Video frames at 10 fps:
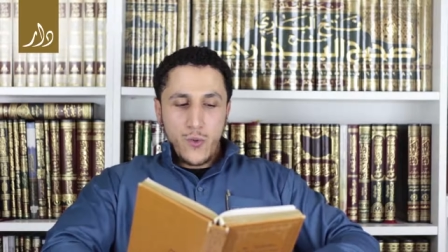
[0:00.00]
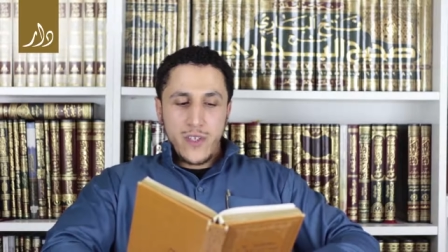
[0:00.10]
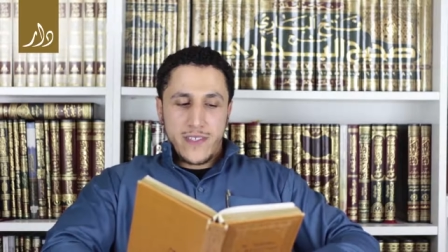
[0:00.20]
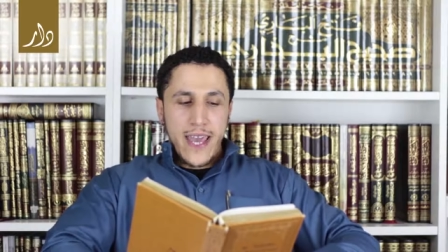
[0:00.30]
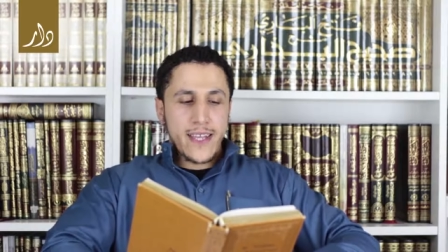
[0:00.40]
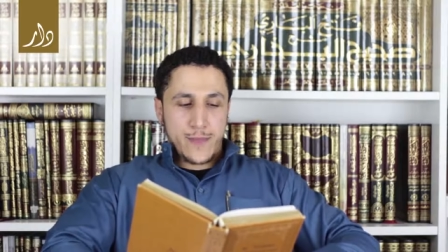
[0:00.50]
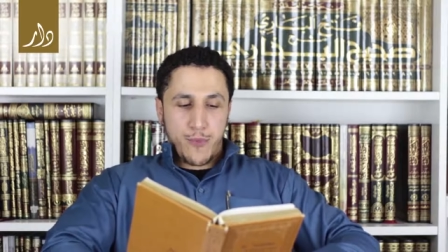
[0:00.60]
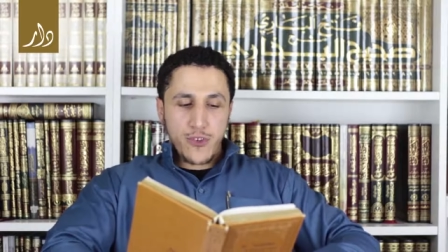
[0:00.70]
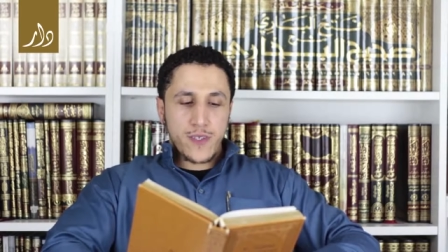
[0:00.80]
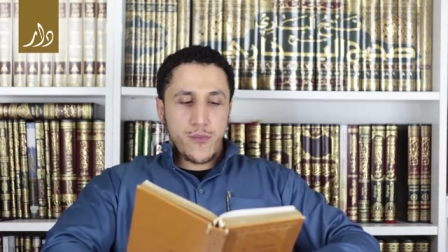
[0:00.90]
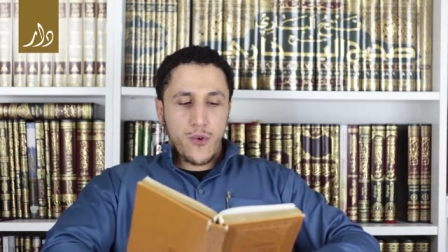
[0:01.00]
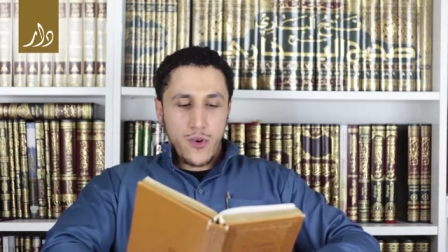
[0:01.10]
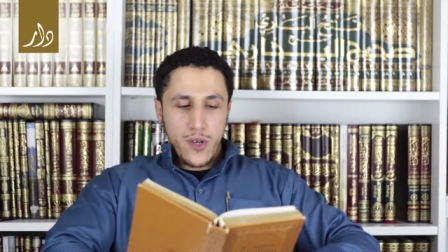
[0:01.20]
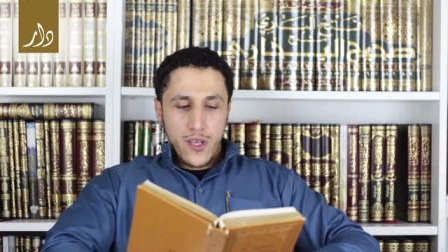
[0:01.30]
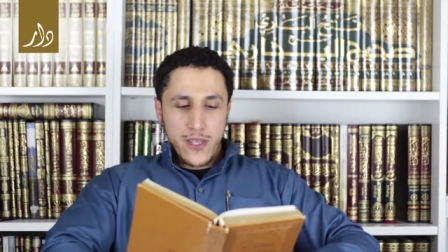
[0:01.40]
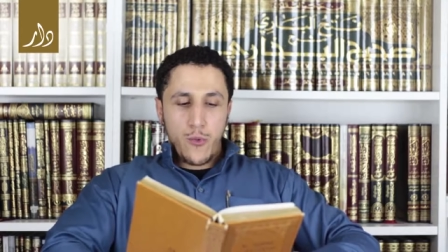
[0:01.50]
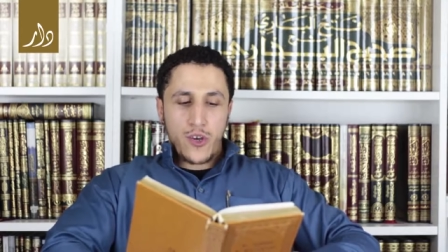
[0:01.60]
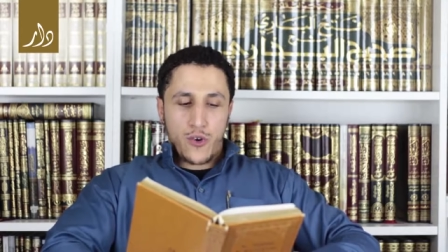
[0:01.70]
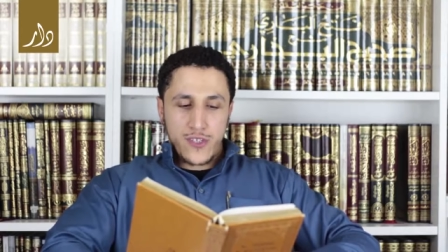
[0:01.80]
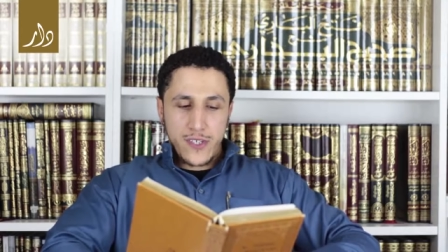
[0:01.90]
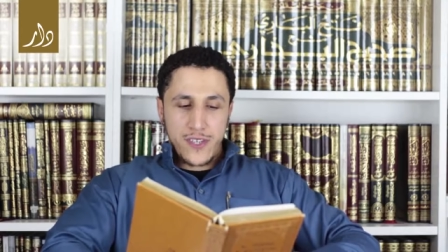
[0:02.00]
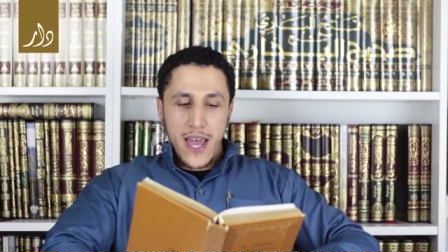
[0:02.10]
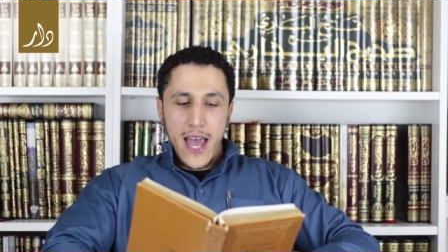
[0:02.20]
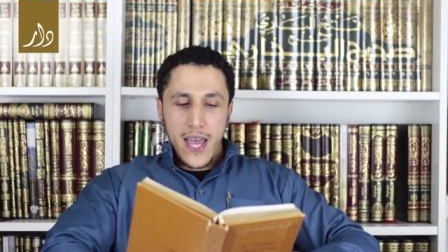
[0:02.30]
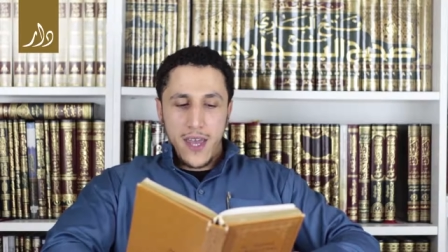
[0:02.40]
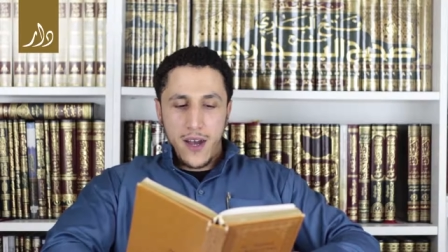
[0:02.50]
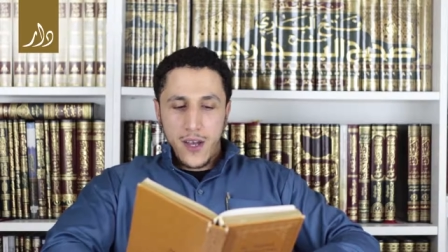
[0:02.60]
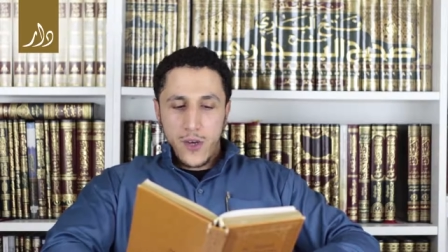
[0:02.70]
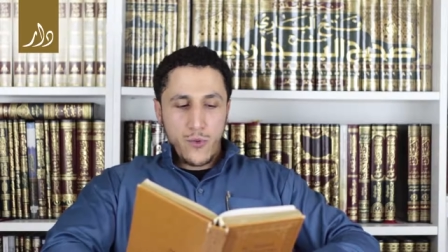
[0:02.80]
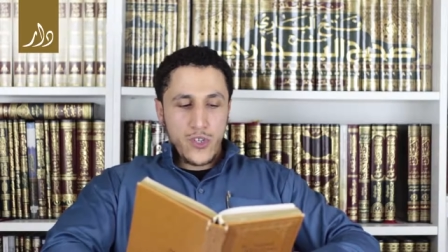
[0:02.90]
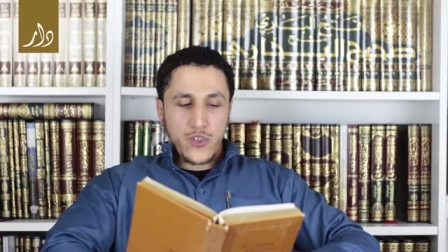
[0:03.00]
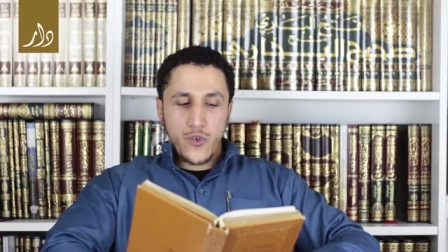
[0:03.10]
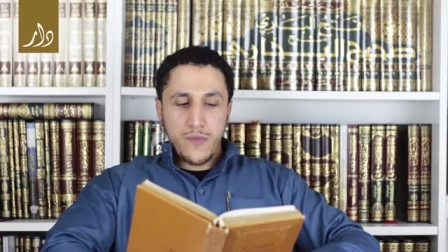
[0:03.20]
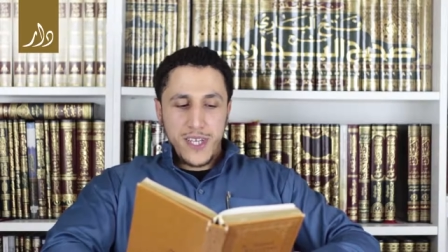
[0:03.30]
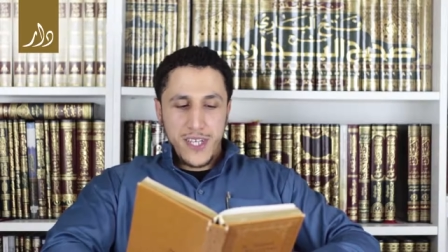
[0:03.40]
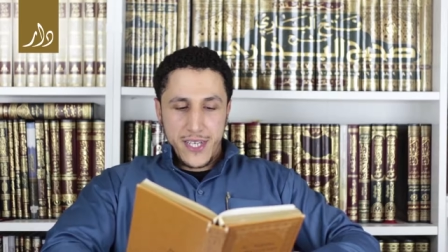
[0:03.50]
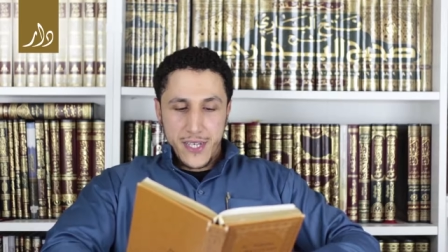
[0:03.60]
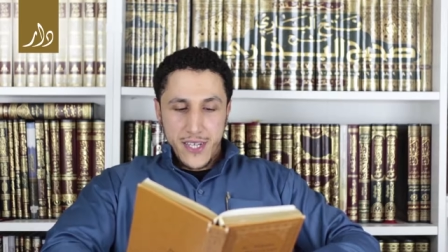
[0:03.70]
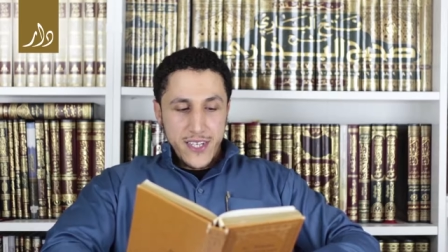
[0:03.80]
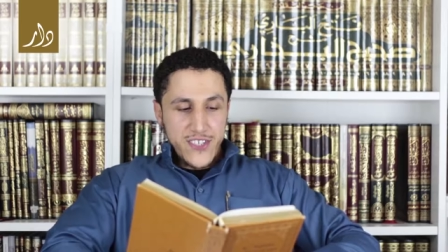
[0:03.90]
we say it is possible that we consider the ayah with the two meaning,